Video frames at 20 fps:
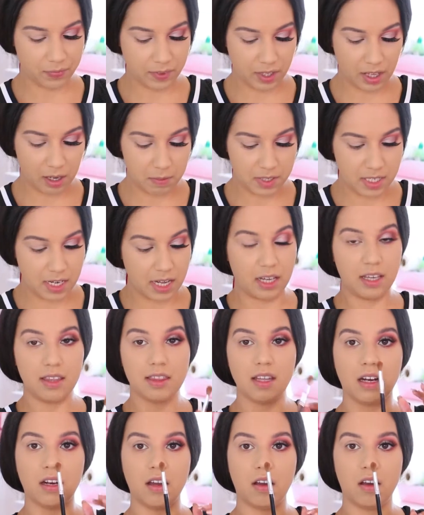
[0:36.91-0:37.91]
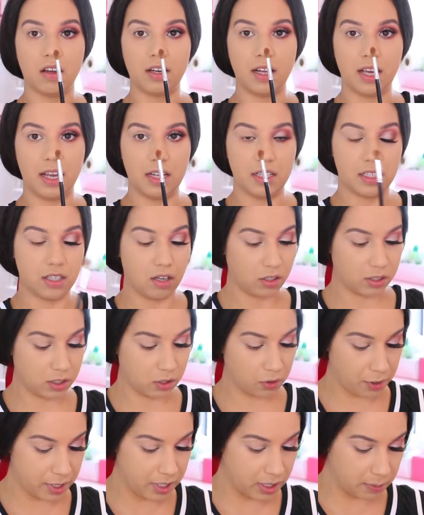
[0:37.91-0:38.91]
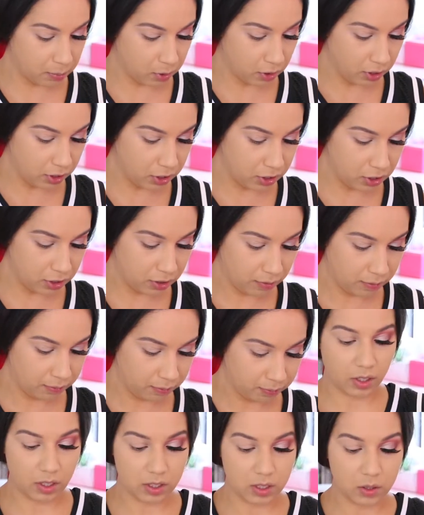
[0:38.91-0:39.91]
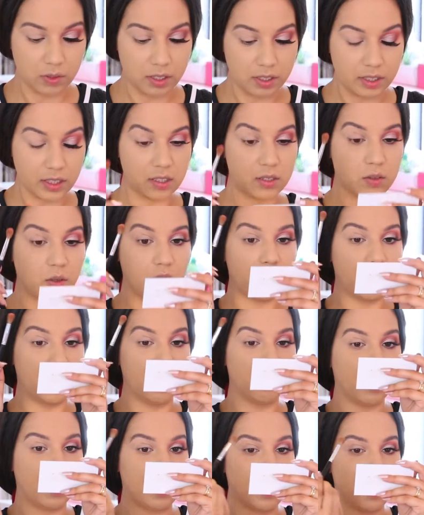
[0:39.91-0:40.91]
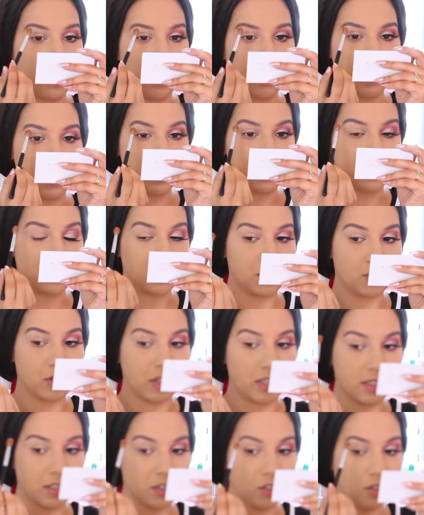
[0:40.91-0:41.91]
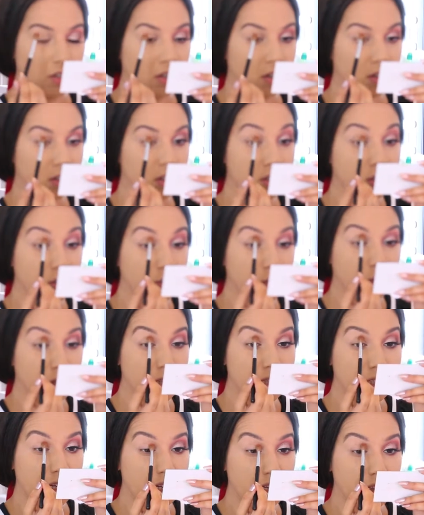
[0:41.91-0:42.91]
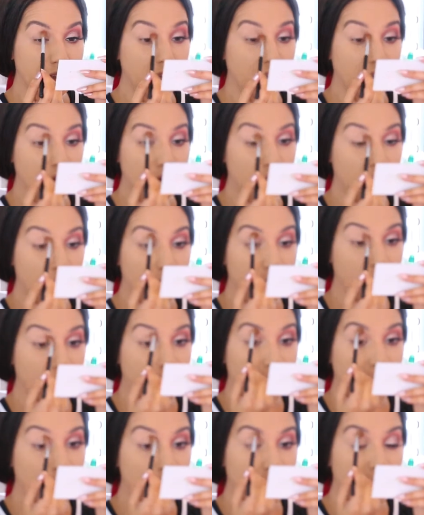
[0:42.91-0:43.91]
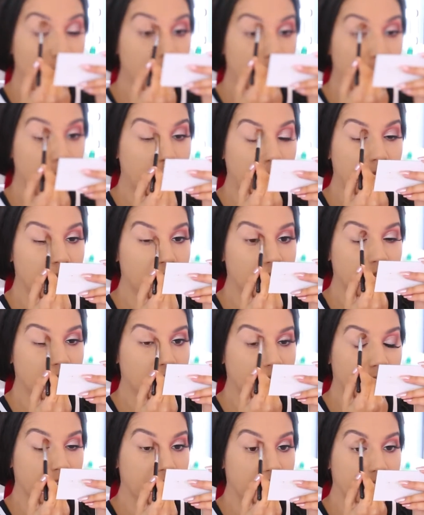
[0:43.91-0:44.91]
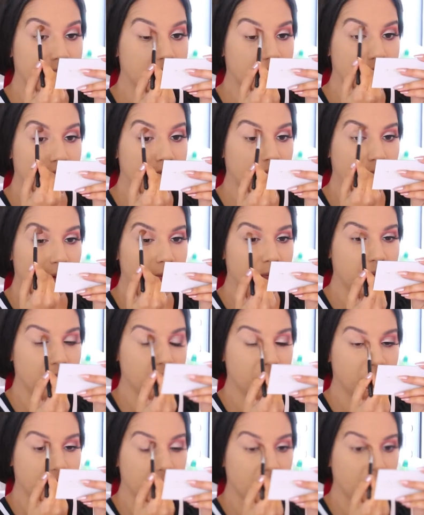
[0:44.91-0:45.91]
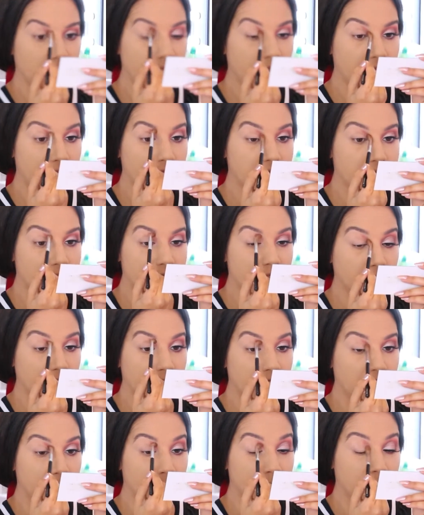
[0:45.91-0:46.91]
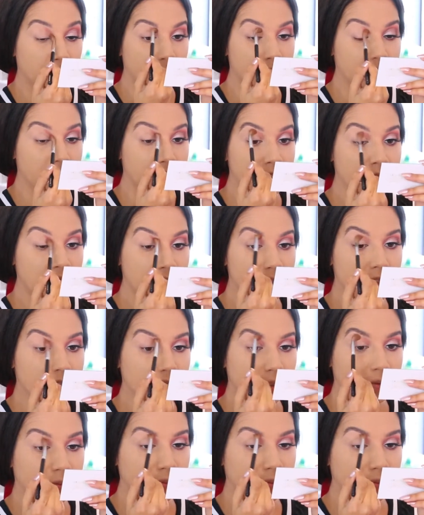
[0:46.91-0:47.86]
and I'm taking that on a Deluxe Crease brush. So this is going to be my highest transition colour, so I'm going to take that up above the crease in circular motions,